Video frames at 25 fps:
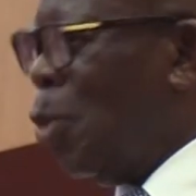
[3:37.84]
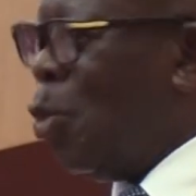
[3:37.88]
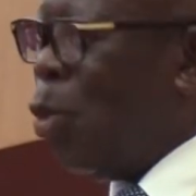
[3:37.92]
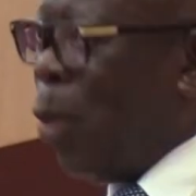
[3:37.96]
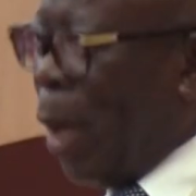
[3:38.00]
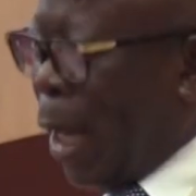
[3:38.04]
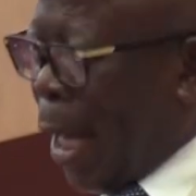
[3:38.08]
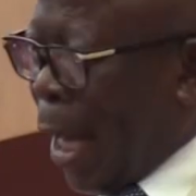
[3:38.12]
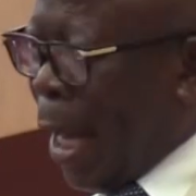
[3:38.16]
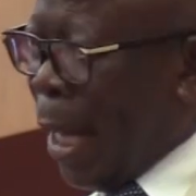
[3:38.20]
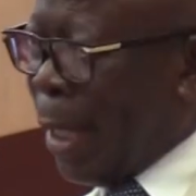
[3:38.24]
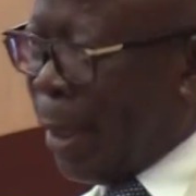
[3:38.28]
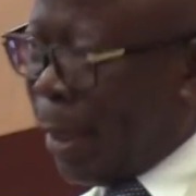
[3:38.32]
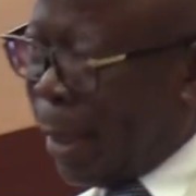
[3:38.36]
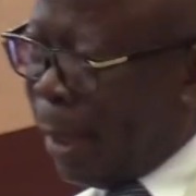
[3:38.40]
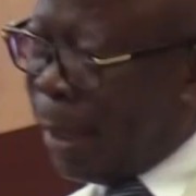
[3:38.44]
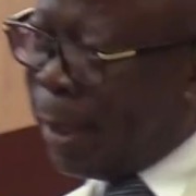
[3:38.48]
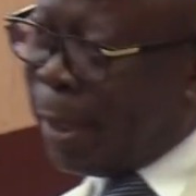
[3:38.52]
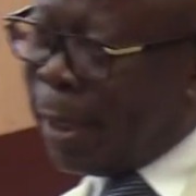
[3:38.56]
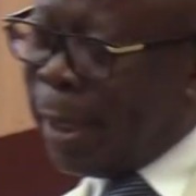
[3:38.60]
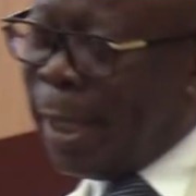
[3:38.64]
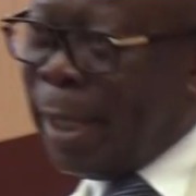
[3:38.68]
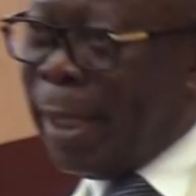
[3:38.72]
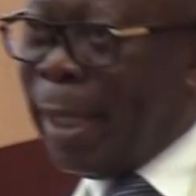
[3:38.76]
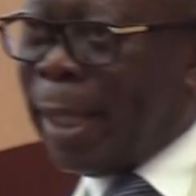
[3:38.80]
we can still
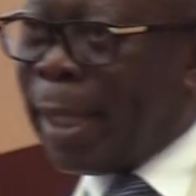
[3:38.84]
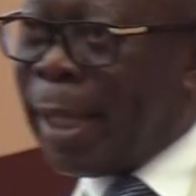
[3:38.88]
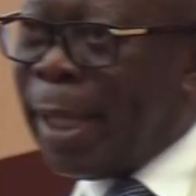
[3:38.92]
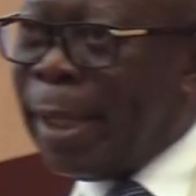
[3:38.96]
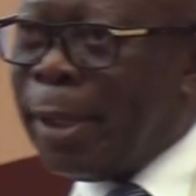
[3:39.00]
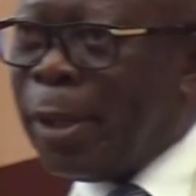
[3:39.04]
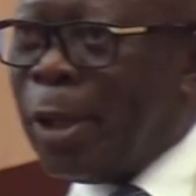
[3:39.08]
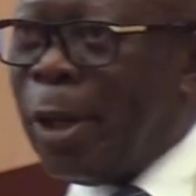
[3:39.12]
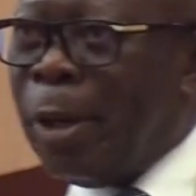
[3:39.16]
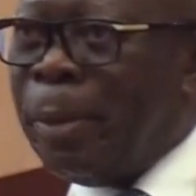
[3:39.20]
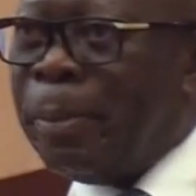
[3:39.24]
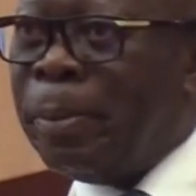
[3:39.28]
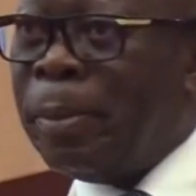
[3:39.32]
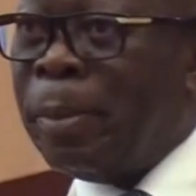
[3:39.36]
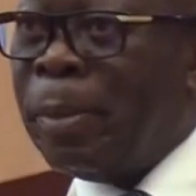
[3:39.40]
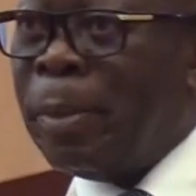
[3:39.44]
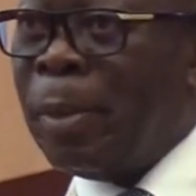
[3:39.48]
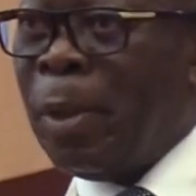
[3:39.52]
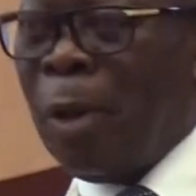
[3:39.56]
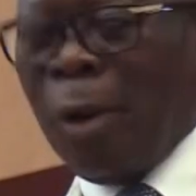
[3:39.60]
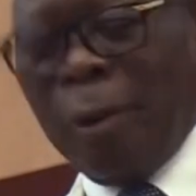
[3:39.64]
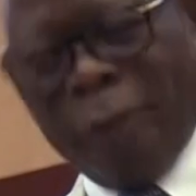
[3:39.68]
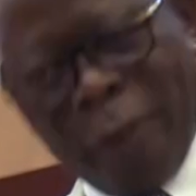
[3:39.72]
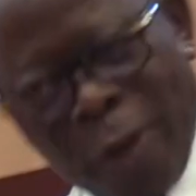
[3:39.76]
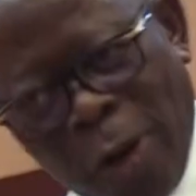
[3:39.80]
see the kingdom
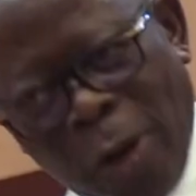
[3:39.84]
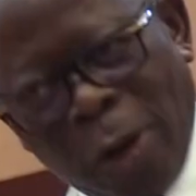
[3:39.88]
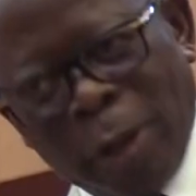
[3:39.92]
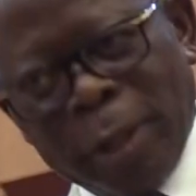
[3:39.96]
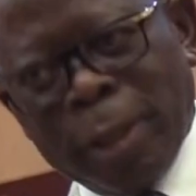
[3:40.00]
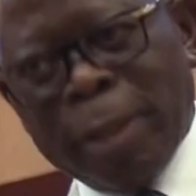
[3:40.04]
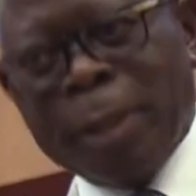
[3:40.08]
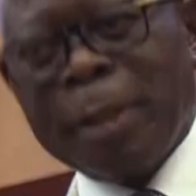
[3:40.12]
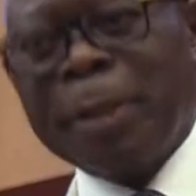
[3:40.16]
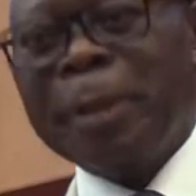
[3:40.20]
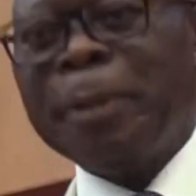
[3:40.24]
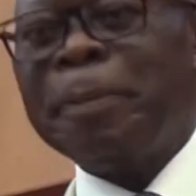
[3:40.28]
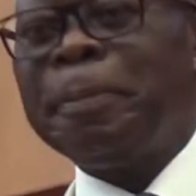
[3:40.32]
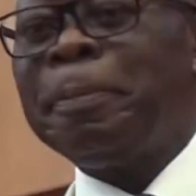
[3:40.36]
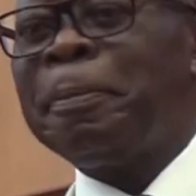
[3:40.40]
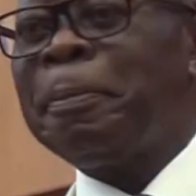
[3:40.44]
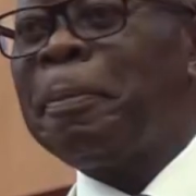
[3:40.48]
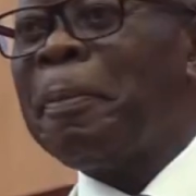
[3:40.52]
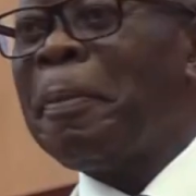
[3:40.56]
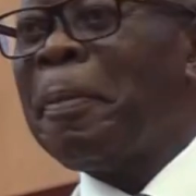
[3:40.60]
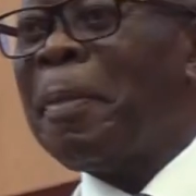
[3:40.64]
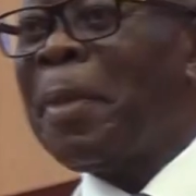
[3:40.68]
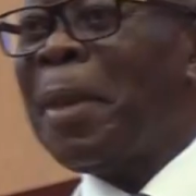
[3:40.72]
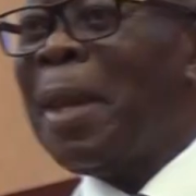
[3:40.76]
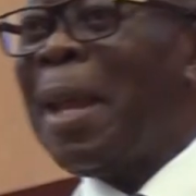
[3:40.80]
of God.
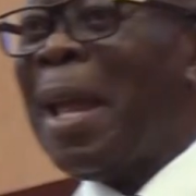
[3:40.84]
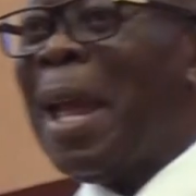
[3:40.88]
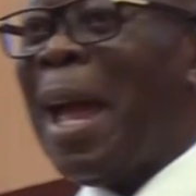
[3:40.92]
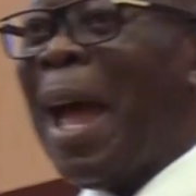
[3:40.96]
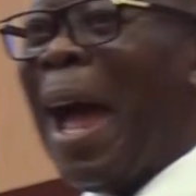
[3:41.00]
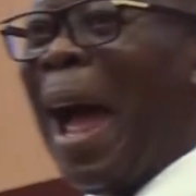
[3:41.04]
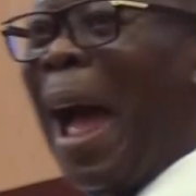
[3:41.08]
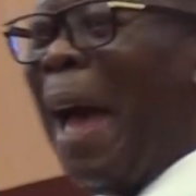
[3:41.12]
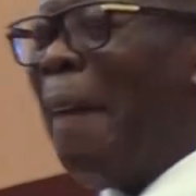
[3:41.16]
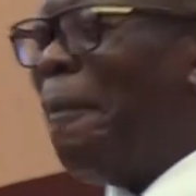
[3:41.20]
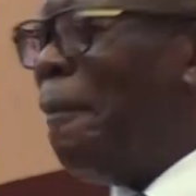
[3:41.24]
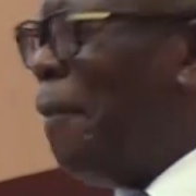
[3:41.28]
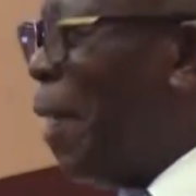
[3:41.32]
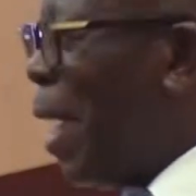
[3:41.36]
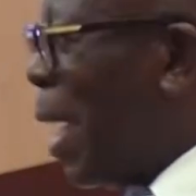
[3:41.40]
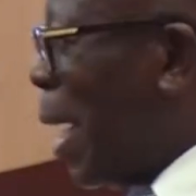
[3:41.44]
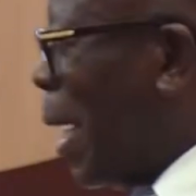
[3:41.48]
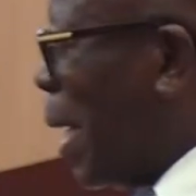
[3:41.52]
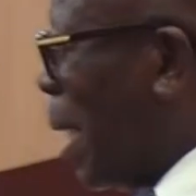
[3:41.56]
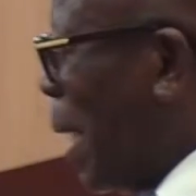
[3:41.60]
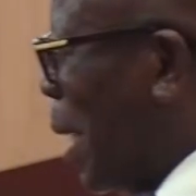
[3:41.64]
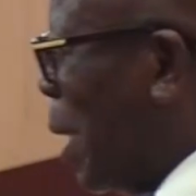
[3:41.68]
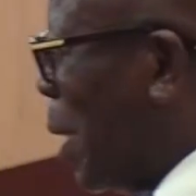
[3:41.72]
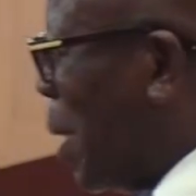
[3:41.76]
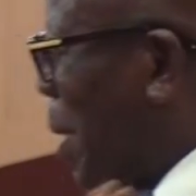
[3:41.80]
I
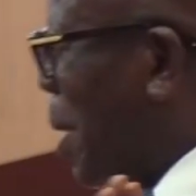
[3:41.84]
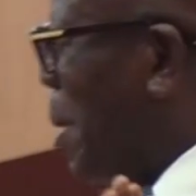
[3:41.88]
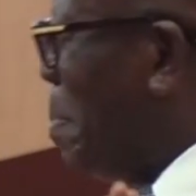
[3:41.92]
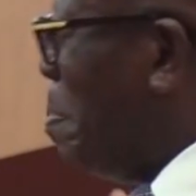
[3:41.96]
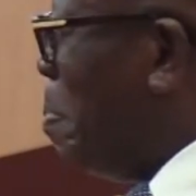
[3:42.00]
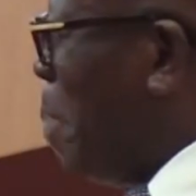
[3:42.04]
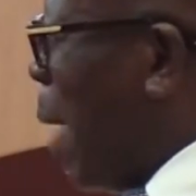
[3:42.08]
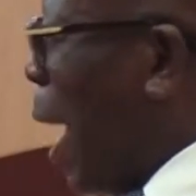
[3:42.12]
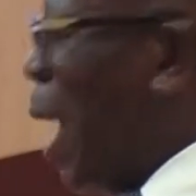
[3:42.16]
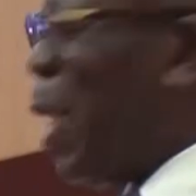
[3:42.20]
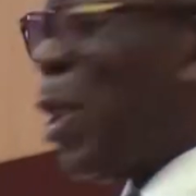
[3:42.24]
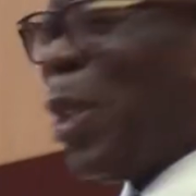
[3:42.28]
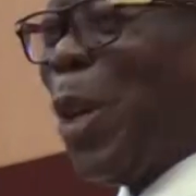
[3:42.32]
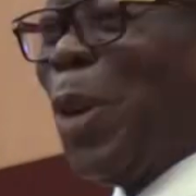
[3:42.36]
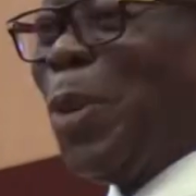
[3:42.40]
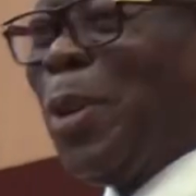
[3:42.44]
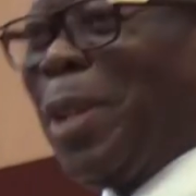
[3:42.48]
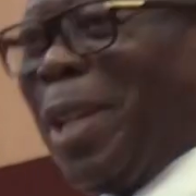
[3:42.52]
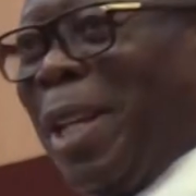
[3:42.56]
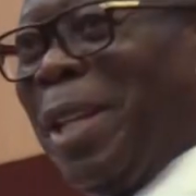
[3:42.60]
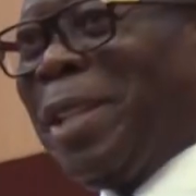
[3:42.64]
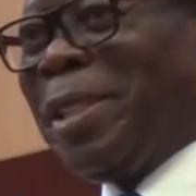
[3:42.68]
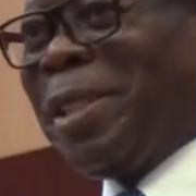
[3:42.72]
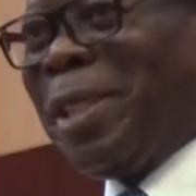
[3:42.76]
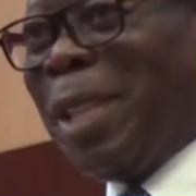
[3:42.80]
think it is based
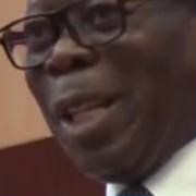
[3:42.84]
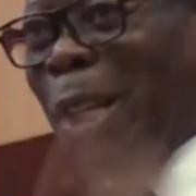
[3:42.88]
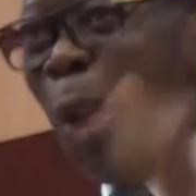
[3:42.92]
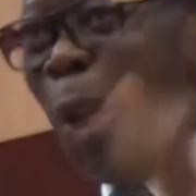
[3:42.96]
on this